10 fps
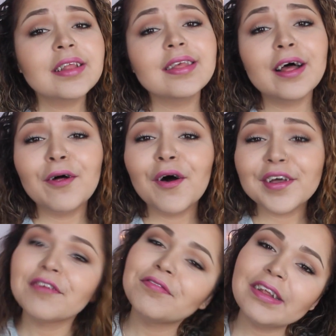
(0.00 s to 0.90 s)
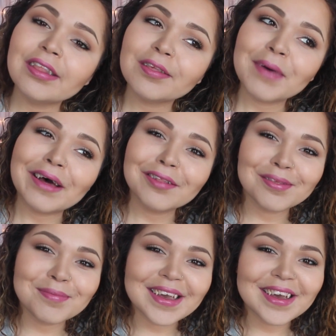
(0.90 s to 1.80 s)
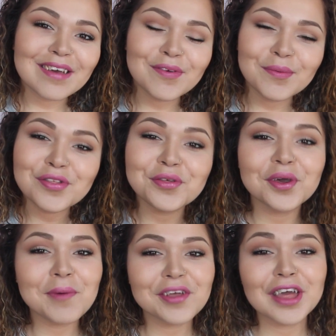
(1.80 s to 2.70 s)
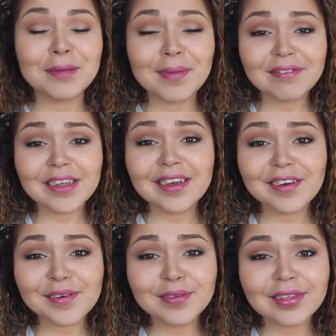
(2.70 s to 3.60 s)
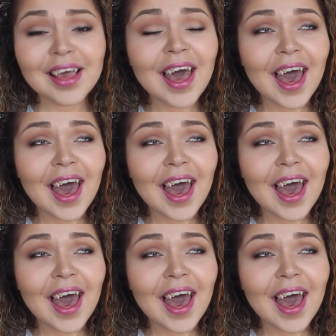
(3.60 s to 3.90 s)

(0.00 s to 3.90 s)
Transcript: Tell all your friends about me if you enjoy watching my videos.